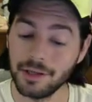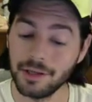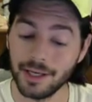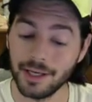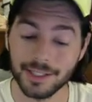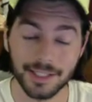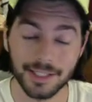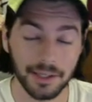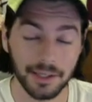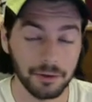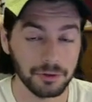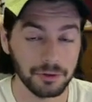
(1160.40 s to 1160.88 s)
I
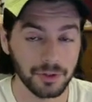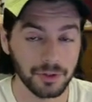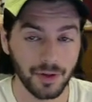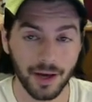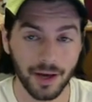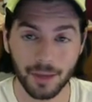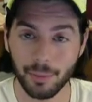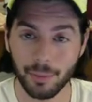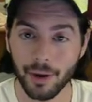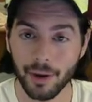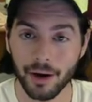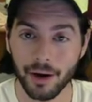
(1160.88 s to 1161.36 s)
said there's a
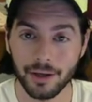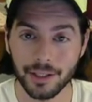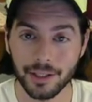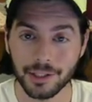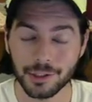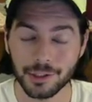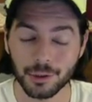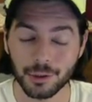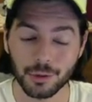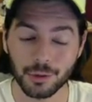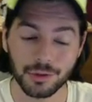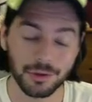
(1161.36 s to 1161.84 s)
lot of
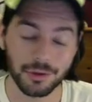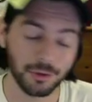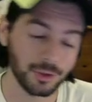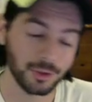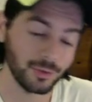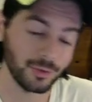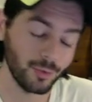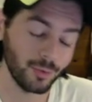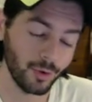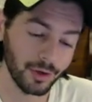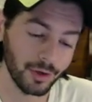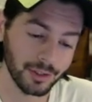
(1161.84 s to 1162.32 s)
paradisos
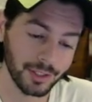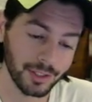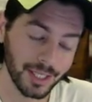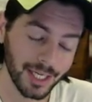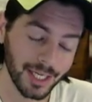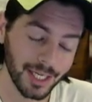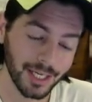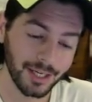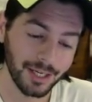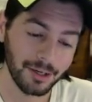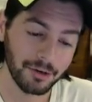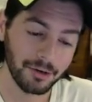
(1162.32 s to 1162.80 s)
there's one
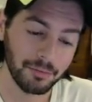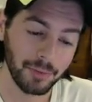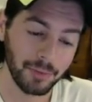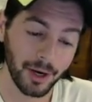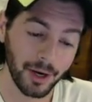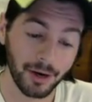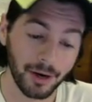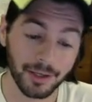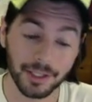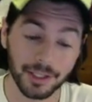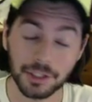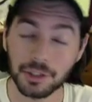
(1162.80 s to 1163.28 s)

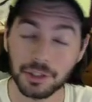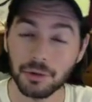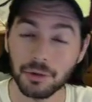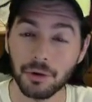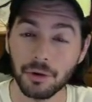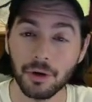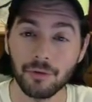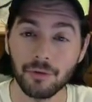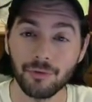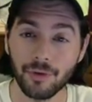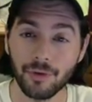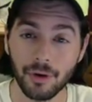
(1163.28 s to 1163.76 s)
paradiso
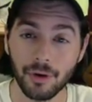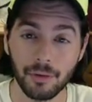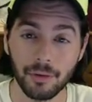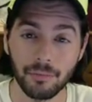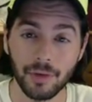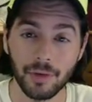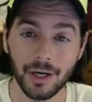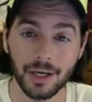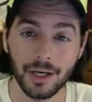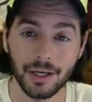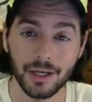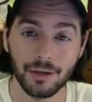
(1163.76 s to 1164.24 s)

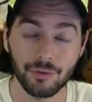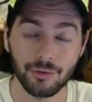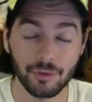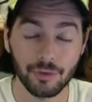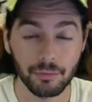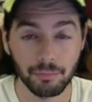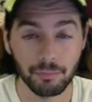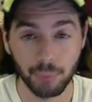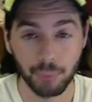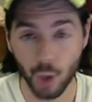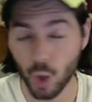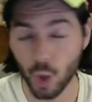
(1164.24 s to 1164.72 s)
from uh,
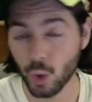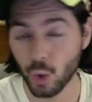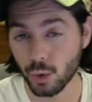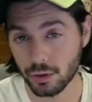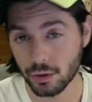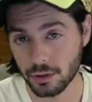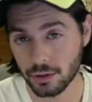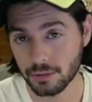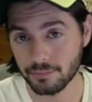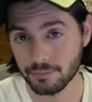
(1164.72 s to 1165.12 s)
from Baud